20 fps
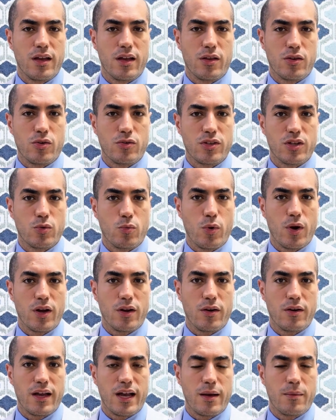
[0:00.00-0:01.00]
using
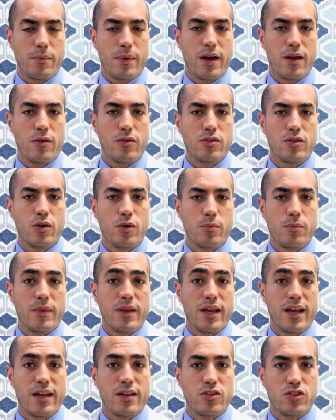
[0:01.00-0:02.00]
water and mild soap,
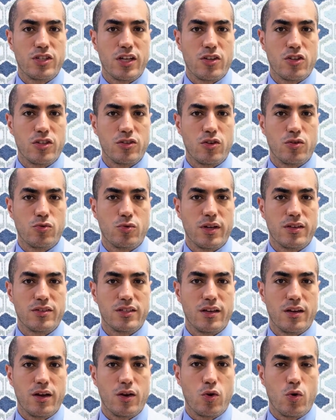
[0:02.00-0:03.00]
and changing the
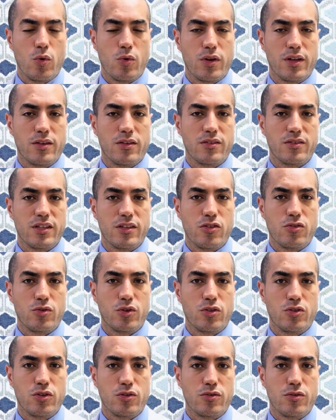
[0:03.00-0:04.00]
dressing according to the
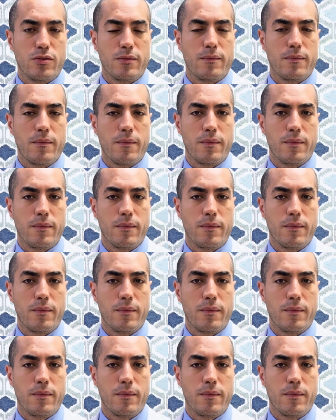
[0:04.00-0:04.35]
instructions.